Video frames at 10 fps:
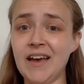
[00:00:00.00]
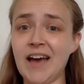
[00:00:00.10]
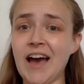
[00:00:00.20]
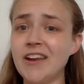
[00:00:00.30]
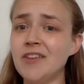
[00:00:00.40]

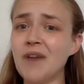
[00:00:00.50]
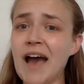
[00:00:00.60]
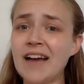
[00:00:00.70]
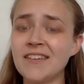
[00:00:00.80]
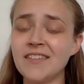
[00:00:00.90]
How do you
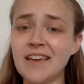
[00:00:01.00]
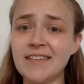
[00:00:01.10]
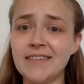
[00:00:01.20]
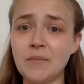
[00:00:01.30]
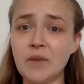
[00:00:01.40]
act like
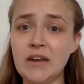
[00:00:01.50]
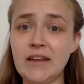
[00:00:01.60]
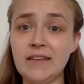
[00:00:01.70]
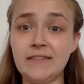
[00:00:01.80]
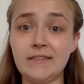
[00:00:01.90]
someone
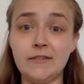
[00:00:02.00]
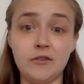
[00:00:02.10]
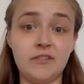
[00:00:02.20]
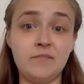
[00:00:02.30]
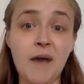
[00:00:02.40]
is
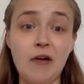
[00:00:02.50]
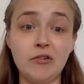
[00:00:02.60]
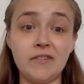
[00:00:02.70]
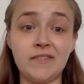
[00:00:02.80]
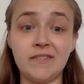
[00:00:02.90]
your
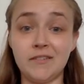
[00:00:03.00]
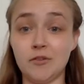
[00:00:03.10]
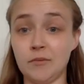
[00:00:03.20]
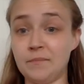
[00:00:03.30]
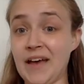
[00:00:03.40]
spouse,
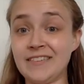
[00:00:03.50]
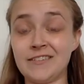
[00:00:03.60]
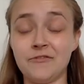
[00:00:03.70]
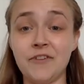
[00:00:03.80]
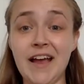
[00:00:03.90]
your
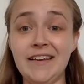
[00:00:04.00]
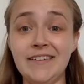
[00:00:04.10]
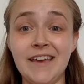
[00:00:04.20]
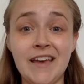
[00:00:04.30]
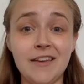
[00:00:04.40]
best
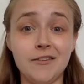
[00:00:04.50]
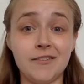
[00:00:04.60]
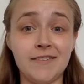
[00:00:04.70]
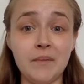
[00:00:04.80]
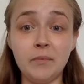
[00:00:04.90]
friend, your
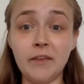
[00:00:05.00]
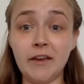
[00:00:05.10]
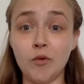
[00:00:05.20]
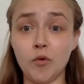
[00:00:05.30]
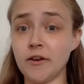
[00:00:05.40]

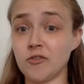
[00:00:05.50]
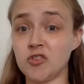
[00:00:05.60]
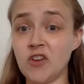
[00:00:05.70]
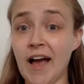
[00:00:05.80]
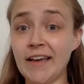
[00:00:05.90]
sibling, or your
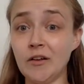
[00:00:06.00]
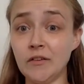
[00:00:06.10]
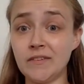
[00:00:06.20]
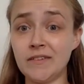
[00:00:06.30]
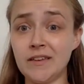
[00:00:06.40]

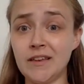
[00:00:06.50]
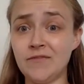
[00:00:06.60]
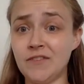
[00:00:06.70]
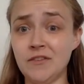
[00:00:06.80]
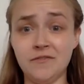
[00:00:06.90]
child if
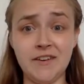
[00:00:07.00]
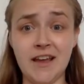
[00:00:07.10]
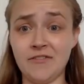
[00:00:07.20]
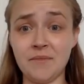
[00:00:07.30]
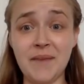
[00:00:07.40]
you've
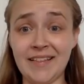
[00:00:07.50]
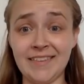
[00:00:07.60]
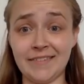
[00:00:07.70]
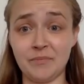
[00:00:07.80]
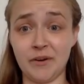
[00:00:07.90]
never met
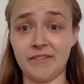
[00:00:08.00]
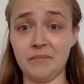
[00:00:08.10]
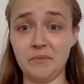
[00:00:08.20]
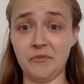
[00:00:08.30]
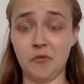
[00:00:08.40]
this
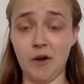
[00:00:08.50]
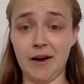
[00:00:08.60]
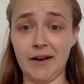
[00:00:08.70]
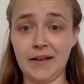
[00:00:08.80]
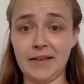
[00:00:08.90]
person
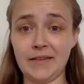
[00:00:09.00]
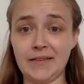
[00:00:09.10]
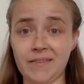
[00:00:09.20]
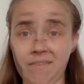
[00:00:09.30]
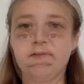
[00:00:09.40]
before?
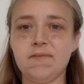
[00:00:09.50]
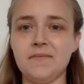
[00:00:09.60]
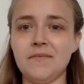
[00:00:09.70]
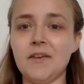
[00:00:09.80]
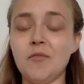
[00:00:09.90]

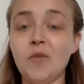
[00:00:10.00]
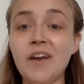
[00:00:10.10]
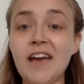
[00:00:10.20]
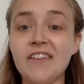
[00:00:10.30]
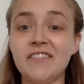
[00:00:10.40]
One
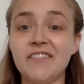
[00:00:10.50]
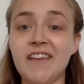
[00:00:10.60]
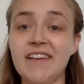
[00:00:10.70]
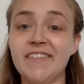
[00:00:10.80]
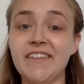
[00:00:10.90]

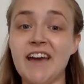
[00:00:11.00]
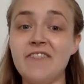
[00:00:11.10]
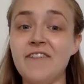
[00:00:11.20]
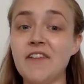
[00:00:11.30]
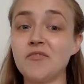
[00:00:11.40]
exercise that
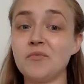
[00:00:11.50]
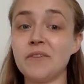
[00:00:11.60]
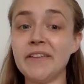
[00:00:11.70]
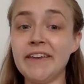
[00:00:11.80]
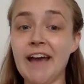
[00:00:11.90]
I've found
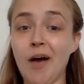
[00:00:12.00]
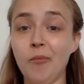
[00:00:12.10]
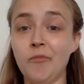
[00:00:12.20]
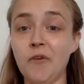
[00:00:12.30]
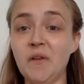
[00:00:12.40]
really
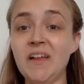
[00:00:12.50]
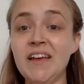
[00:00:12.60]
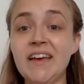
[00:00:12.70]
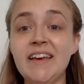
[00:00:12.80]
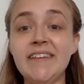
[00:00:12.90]
helpful
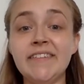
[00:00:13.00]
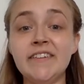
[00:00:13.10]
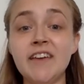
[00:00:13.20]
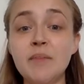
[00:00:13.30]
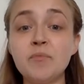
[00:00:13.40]
is
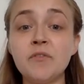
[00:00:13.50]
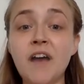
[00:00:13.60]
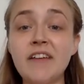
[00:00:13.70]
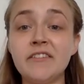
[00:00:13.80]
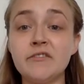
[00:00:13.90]
to
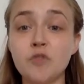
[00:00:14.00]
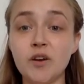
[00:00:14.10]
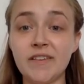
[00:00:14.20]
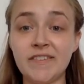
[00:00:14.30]
improvise short